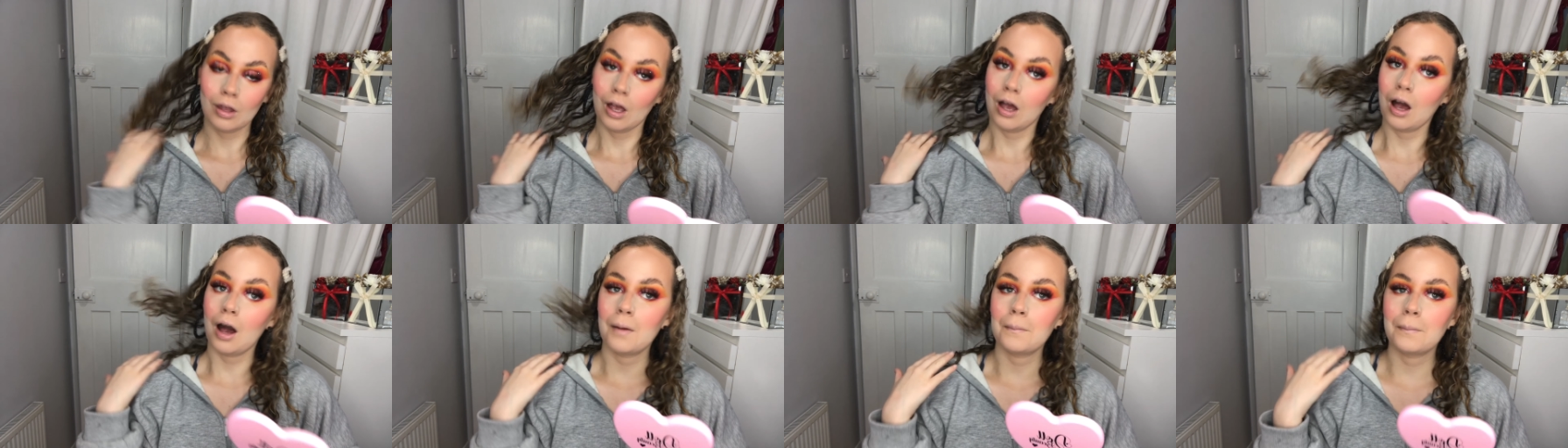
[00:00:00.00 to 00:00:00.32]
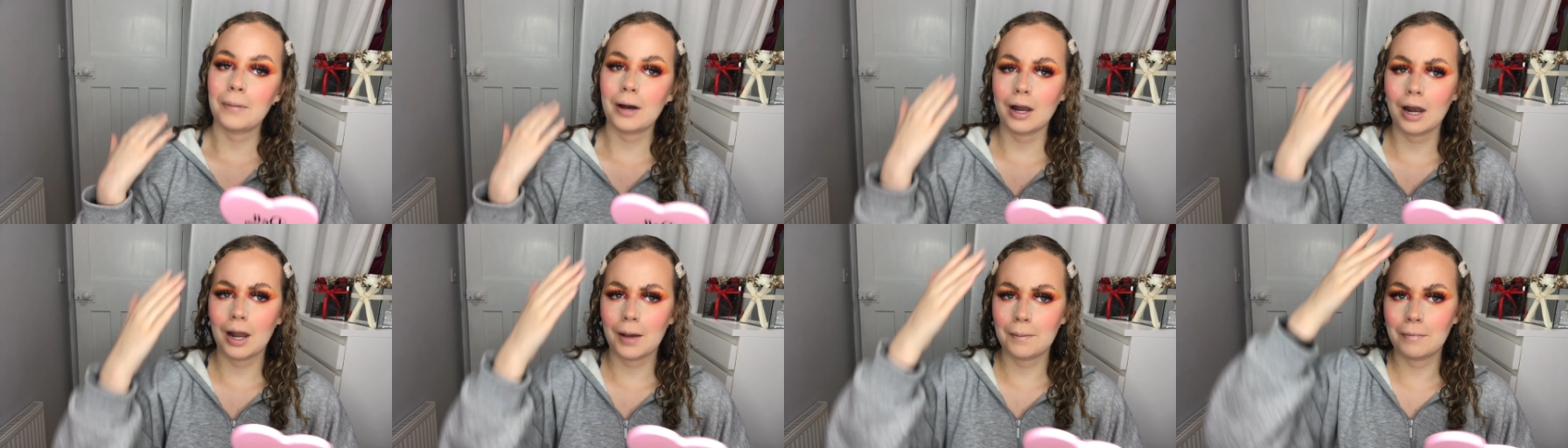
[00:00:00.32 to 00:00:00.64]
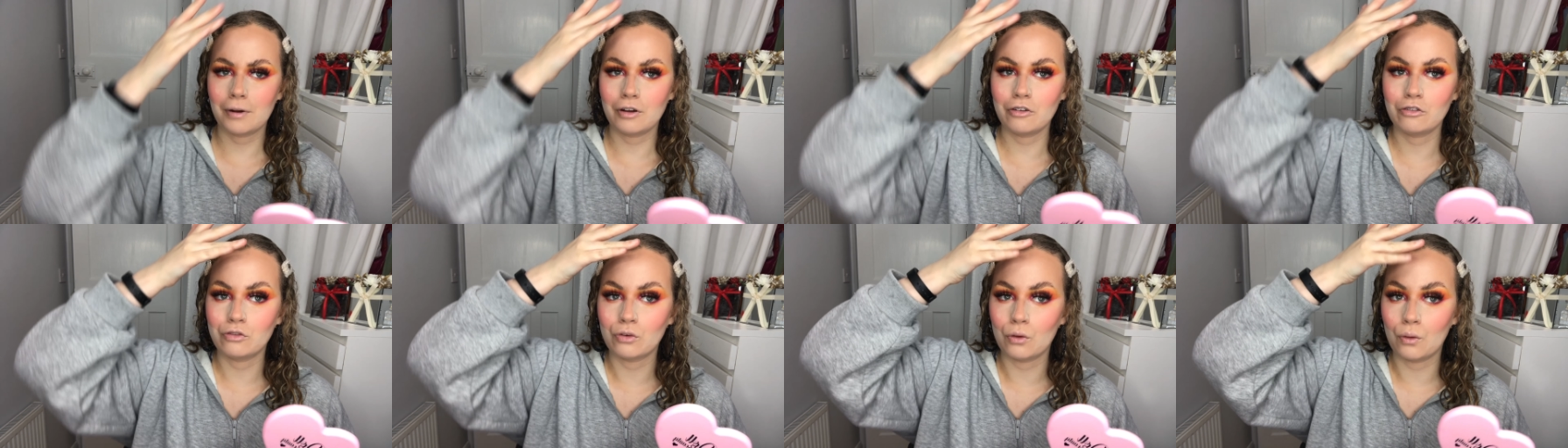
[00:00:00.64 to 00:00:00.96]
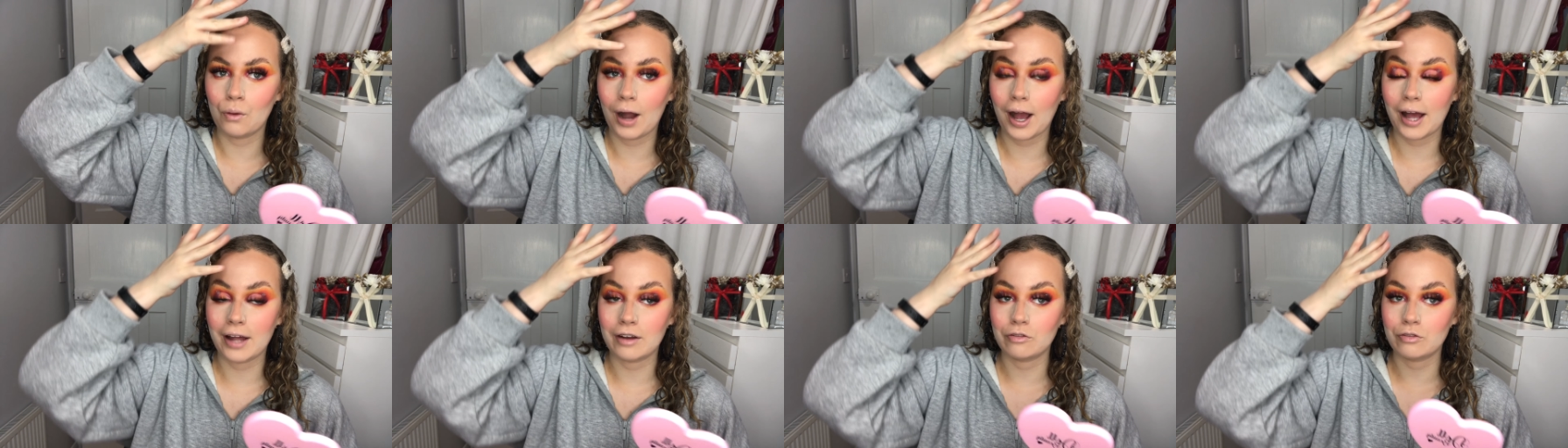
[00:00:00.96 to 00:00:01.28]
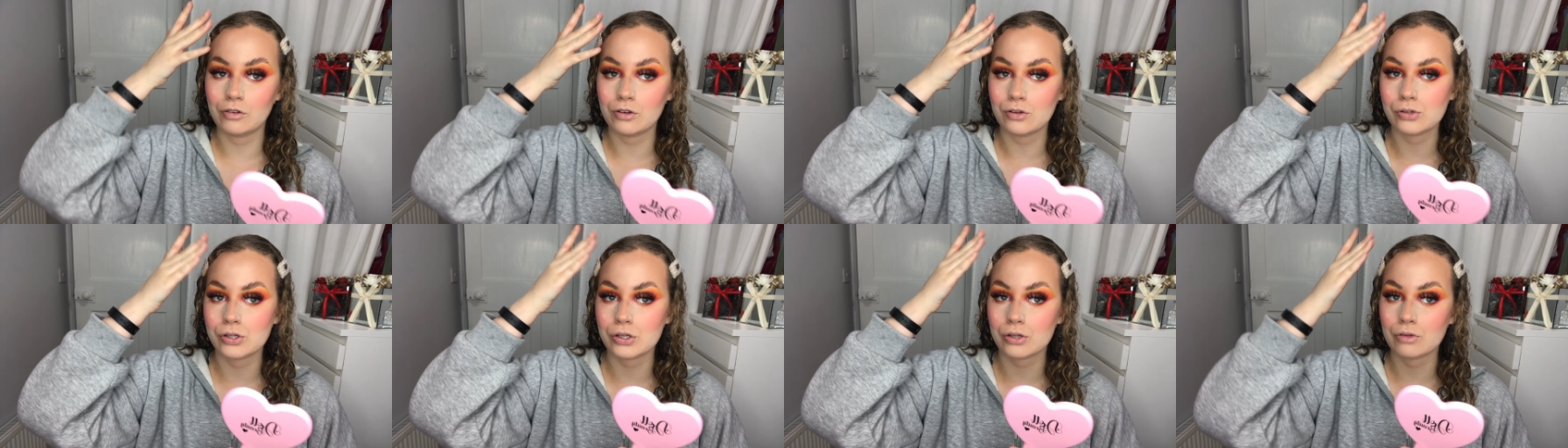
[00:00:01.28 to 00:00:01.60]
But, like, my forehead
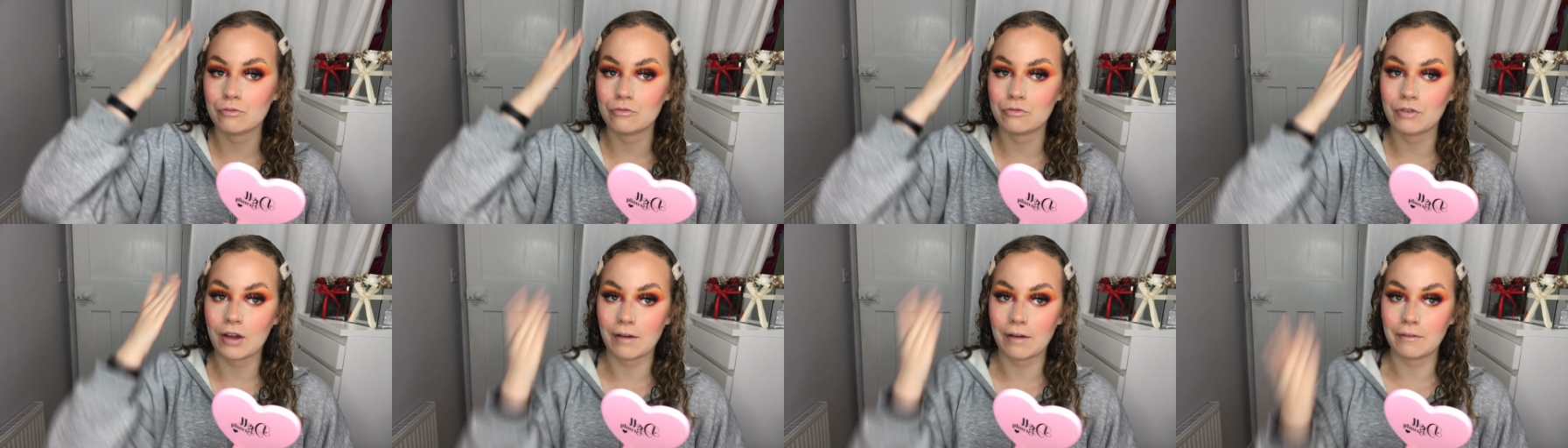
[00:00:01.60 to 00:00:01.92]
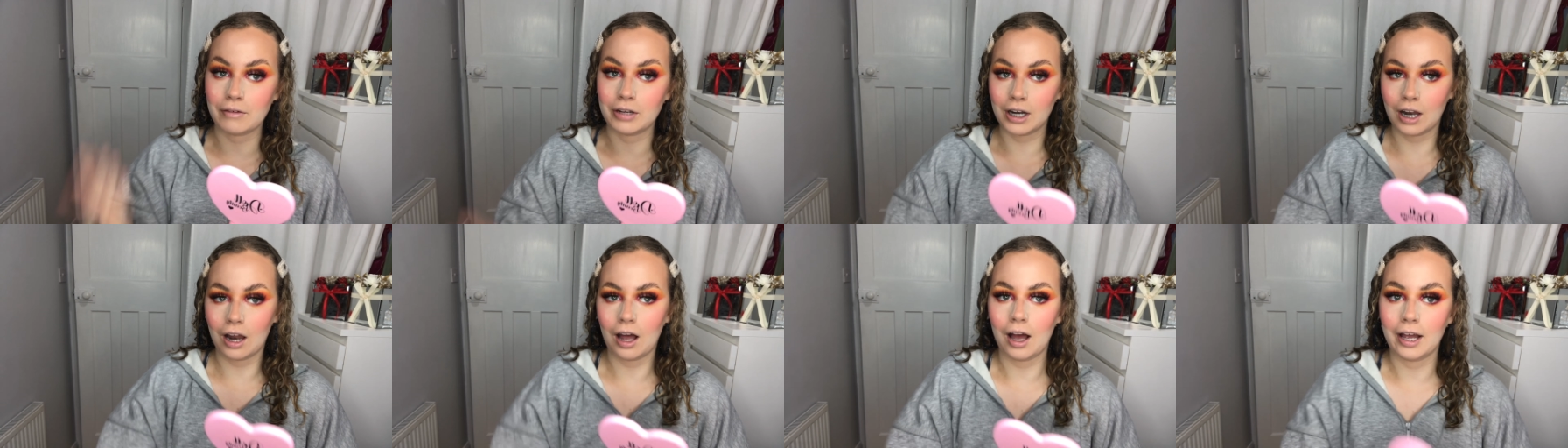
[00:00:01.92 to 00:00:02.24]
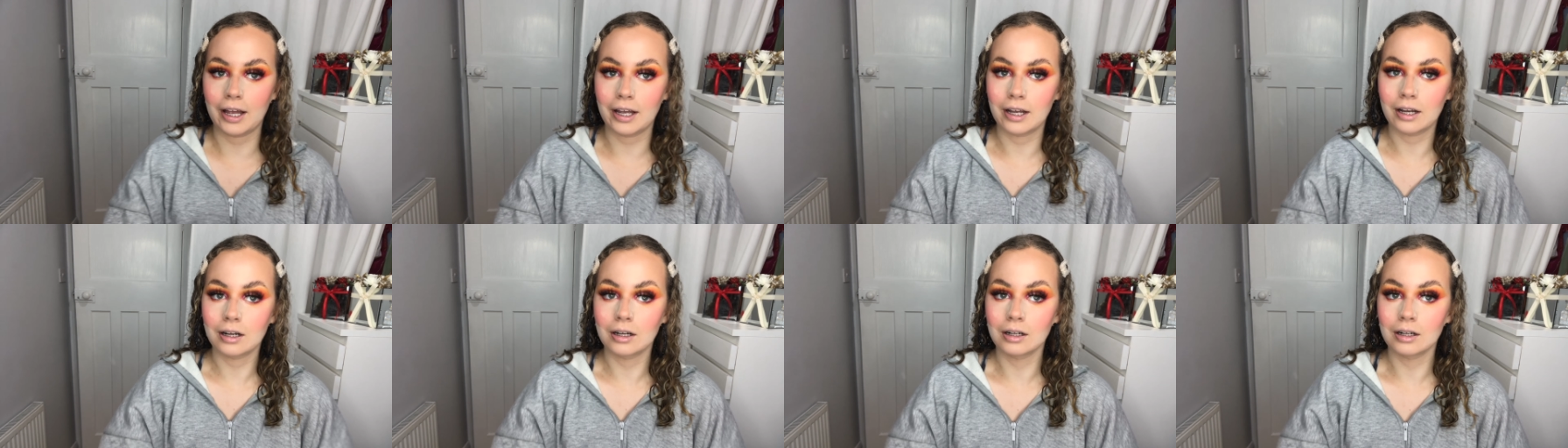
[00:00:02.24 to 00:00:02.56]
feels very, like...